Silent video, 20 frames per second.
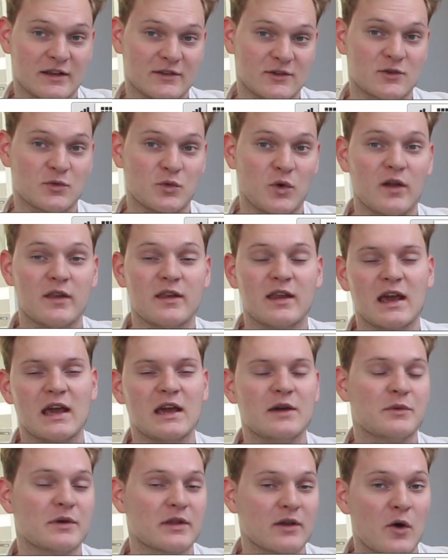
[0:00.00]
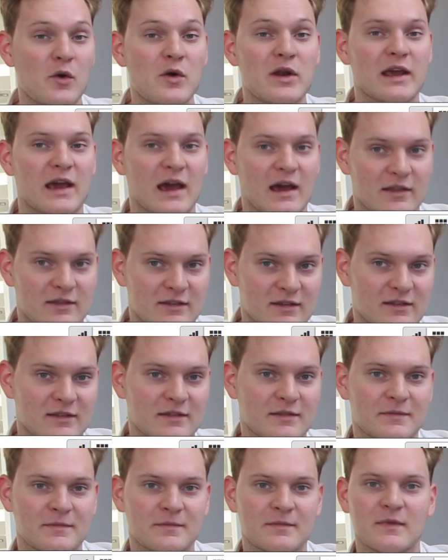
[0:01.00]
in just one day with only ads.
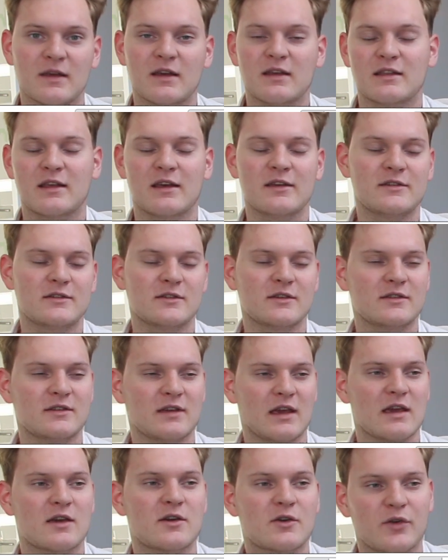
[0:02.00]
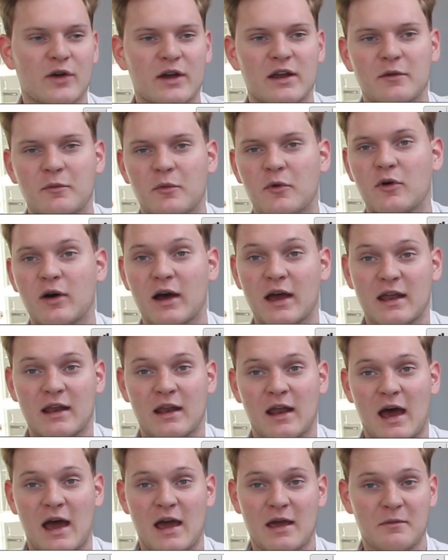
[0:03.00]
That's just incredible,
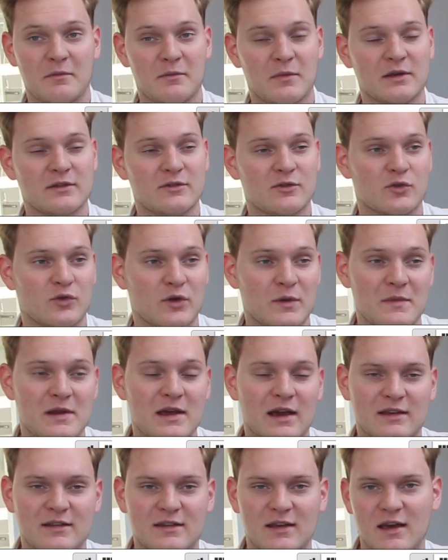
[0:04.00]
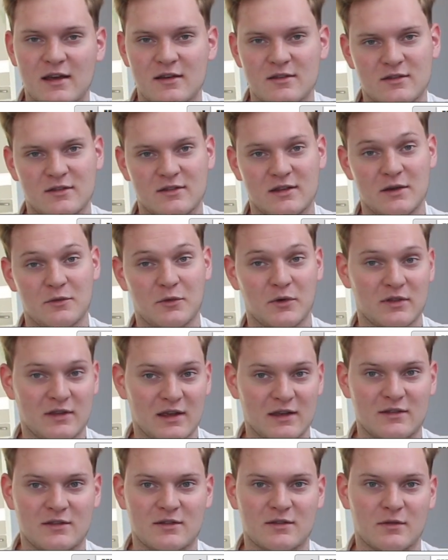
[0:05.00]
and I am extremely excited to see what
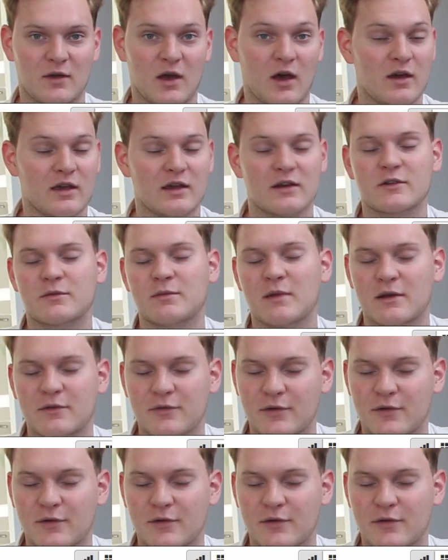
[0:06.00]
this year's Black